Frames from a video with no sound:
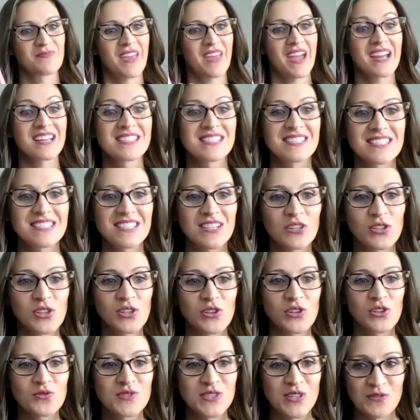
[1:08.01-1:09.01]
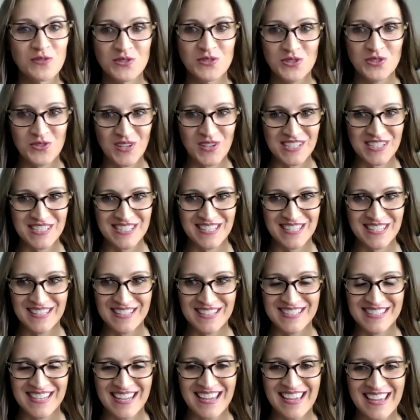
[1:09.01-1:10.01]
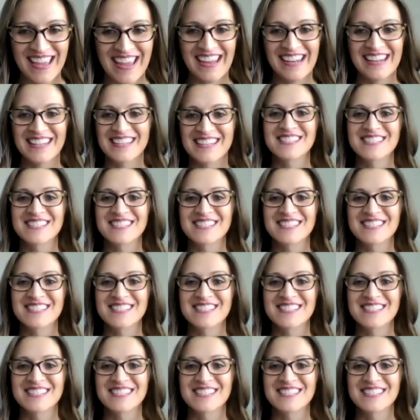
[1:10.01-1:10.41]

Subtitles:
I still use those tricks to this day, Katie.